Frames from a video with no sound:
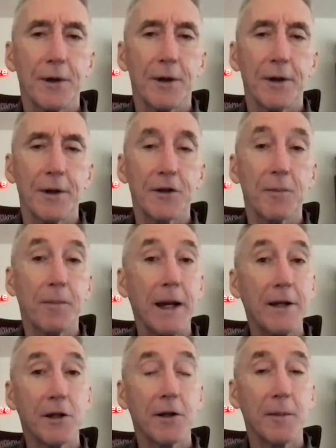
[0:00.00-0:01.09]

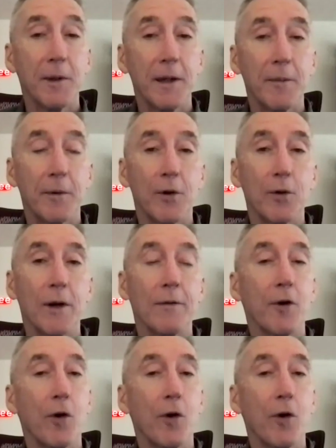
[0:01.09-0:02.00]
especially people who have